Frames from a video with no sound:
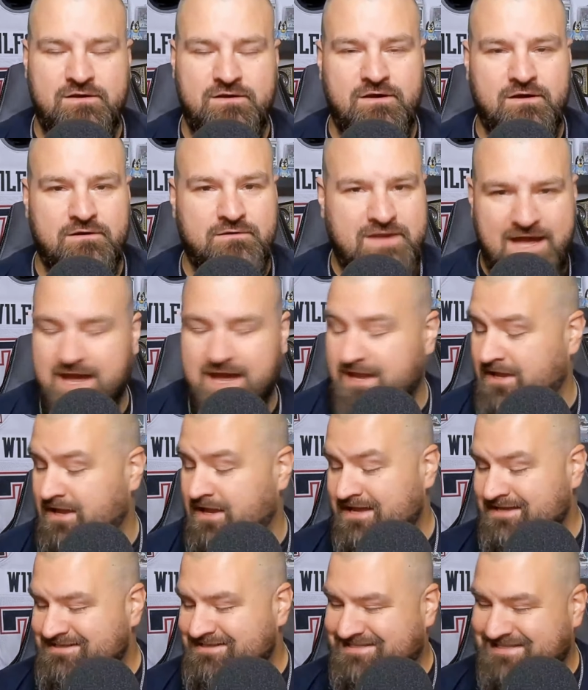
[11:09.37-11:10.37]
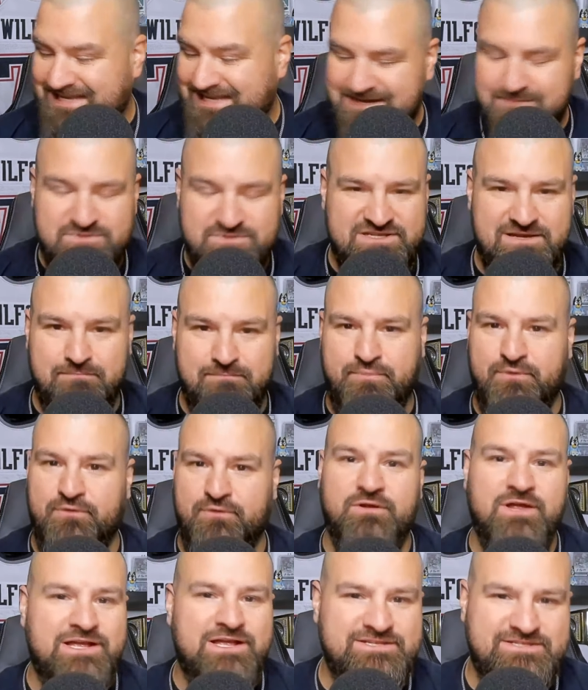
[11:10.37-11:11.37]
Okay, seems
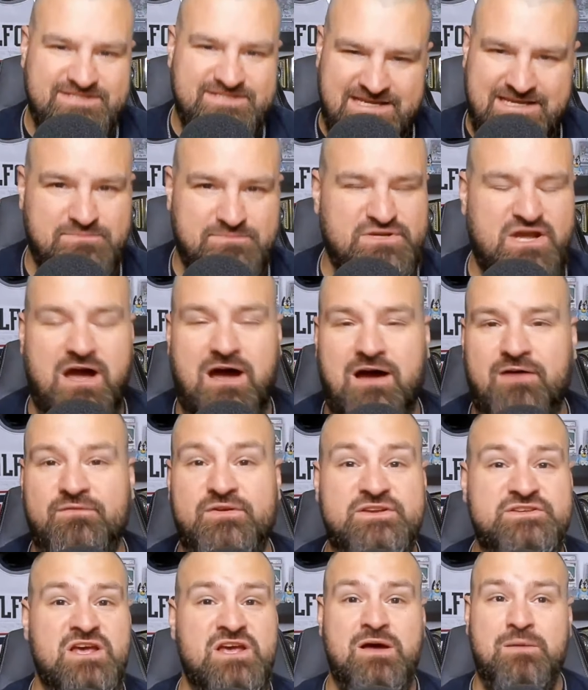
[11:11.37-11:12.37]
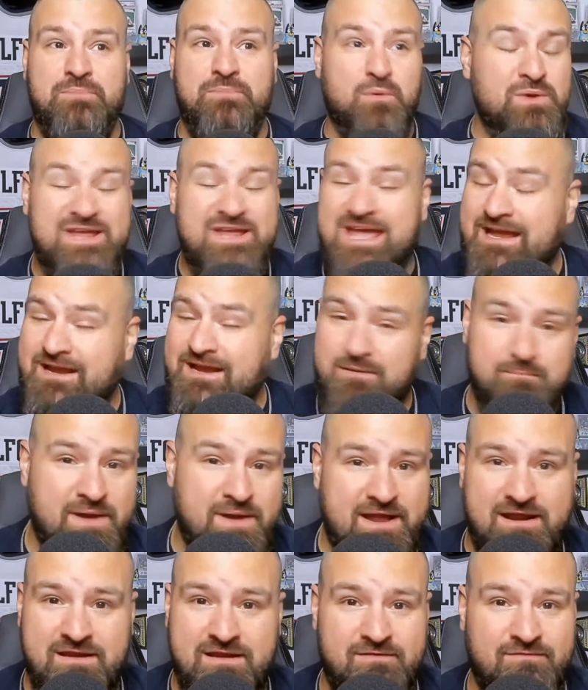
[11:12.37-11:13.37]
simple, seems obvious, but we get
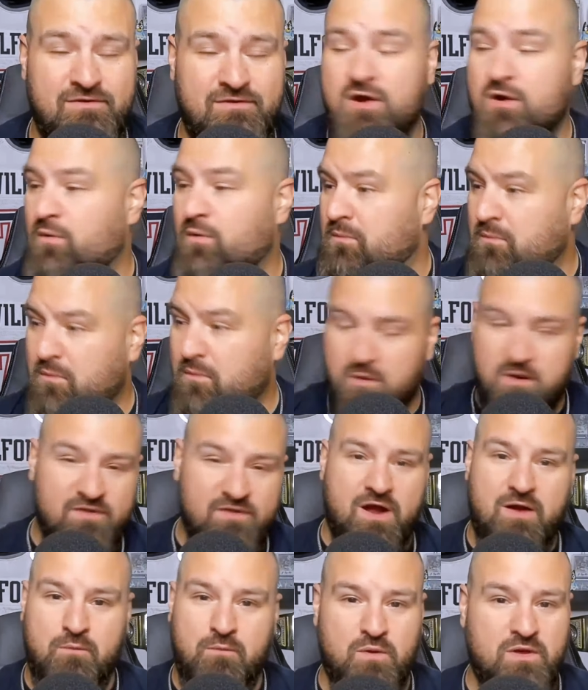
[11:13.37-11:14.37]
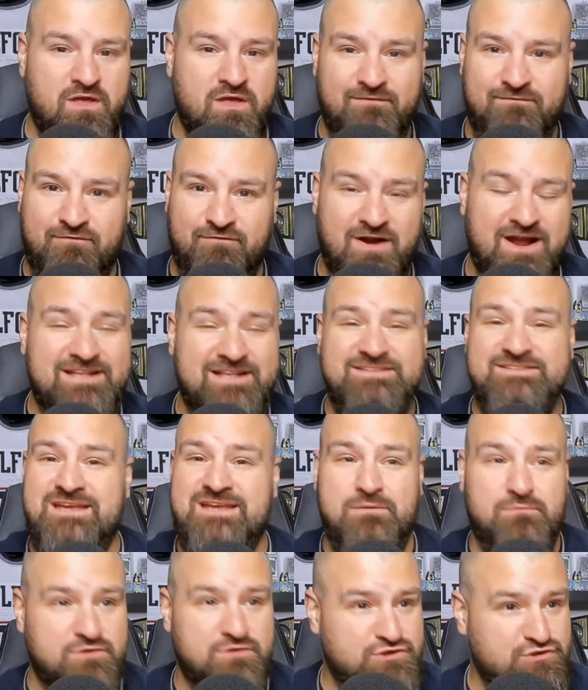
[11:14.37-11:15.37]
competitive when we're with our friends
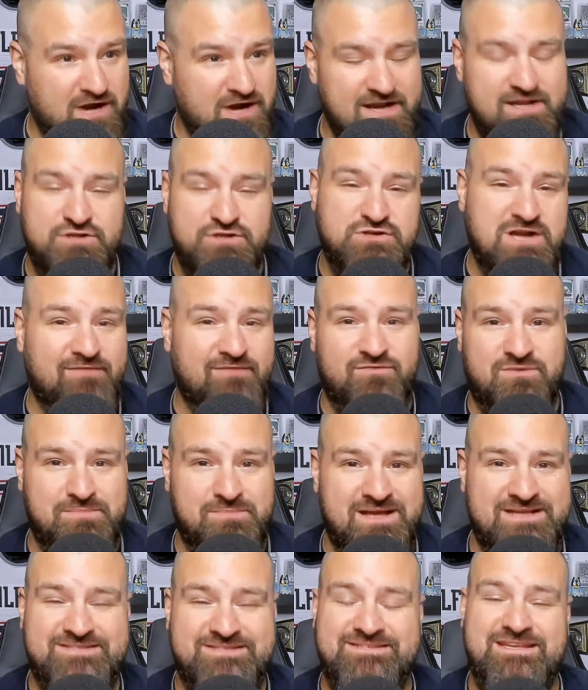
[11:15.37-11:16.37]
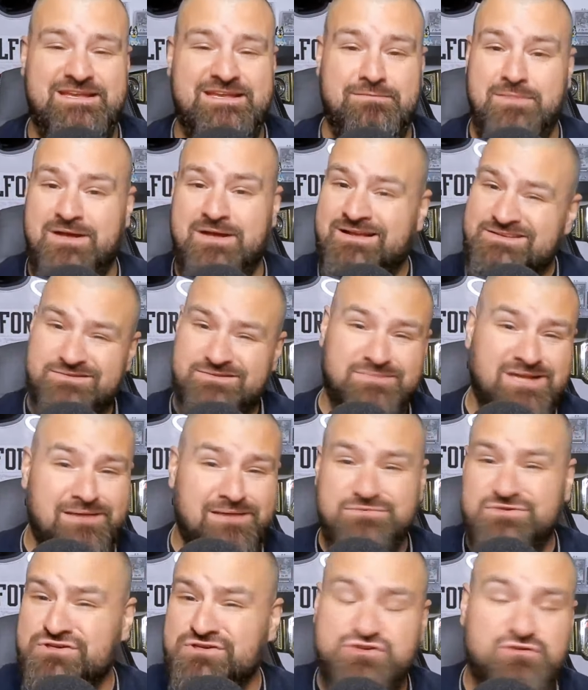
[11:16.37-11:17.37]
and we're trying to draft the best team.
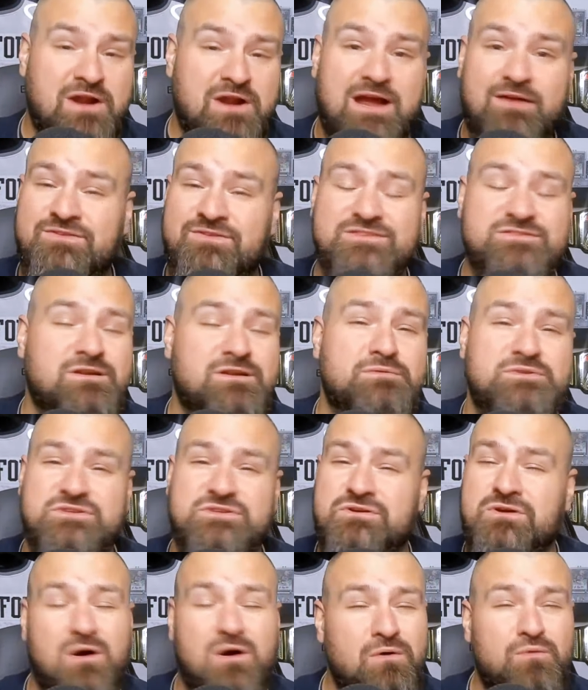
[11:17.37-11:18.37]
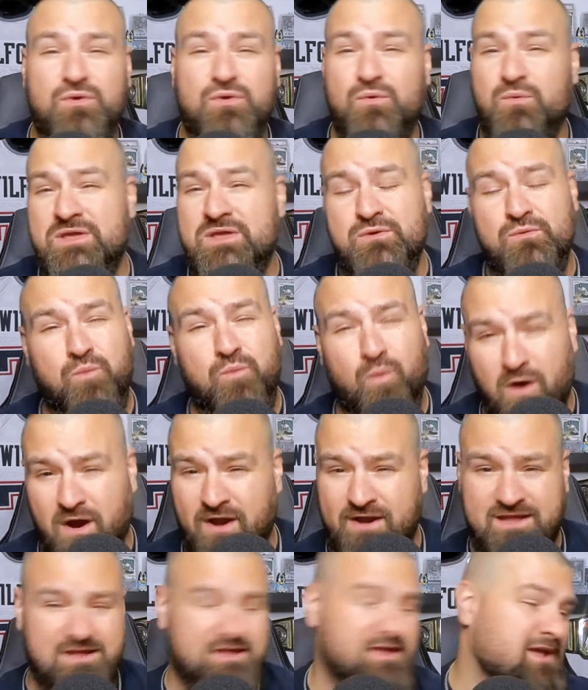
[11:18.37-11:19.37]
Sometimes your draft doesn't always go the way you want
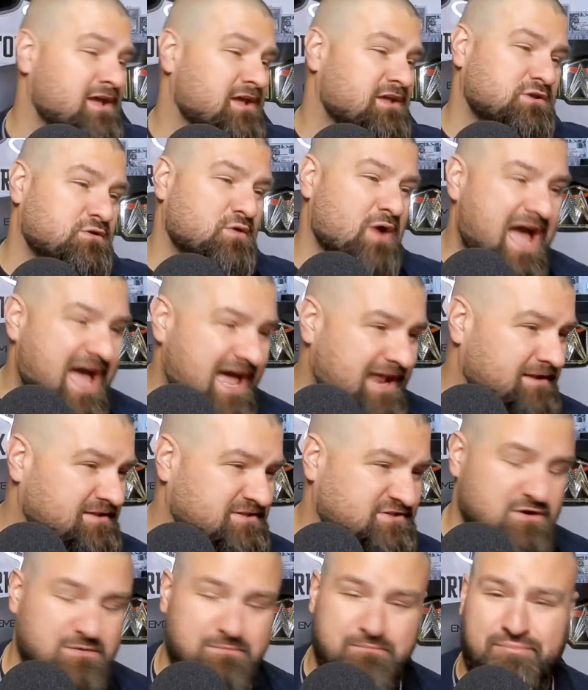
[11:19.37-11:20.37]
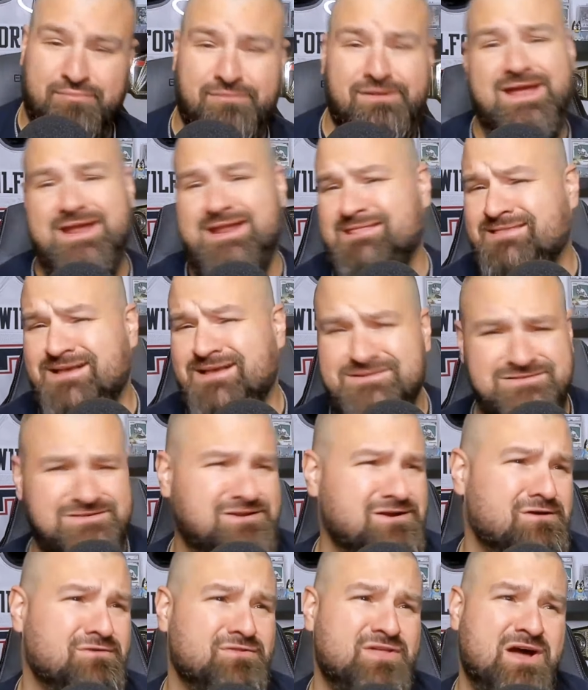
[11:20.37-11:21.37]
it. You had a certain plan, it doesn't
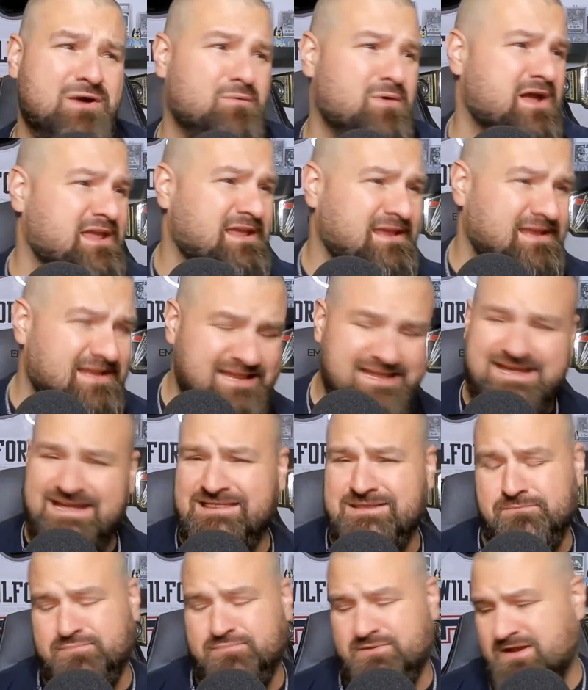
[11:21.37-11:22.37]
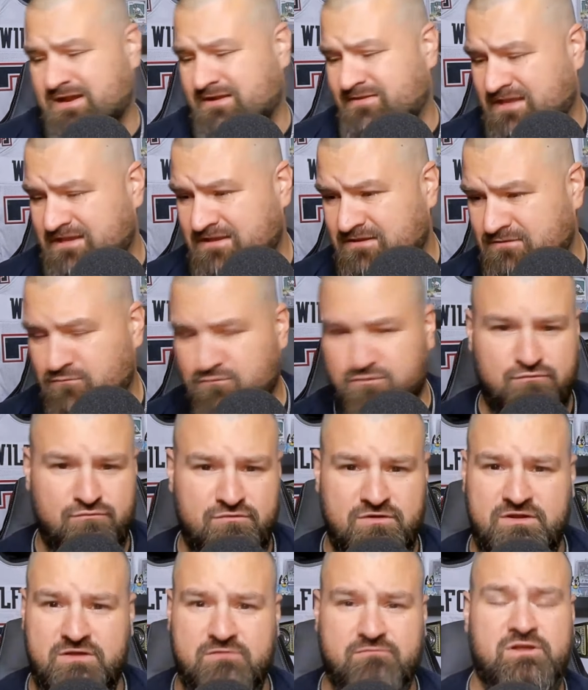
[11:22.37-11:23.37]
go that way. You didn't get the player that you
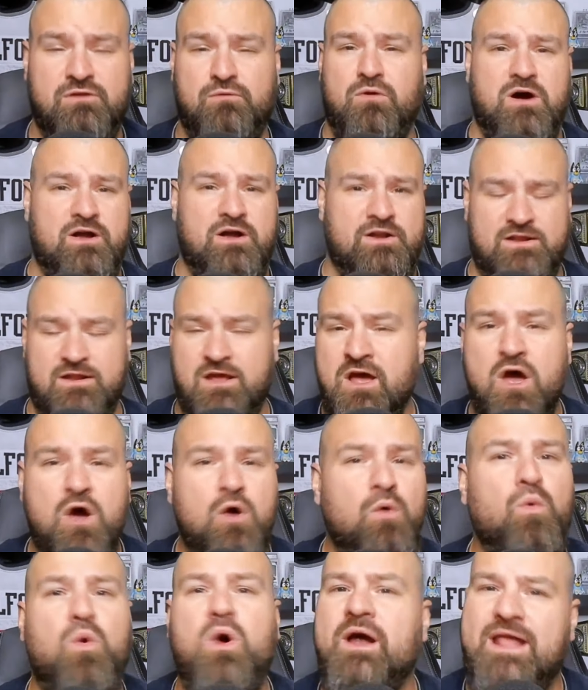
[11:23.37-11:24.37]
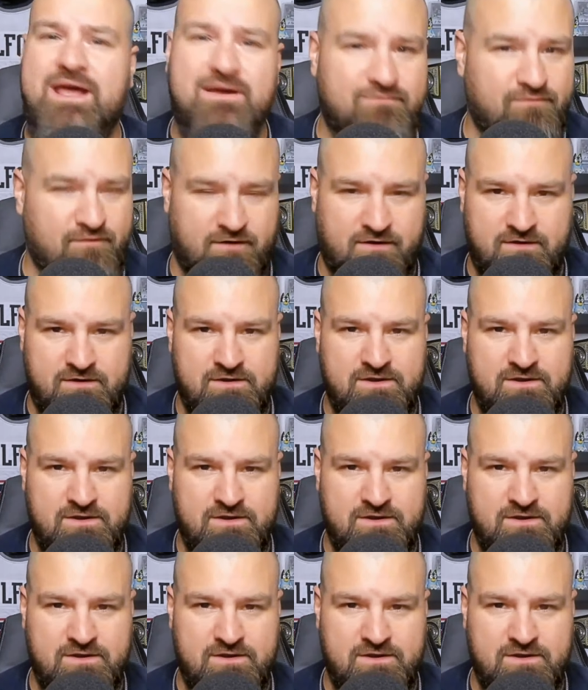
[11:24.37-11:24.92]
really, really wanted, whatever.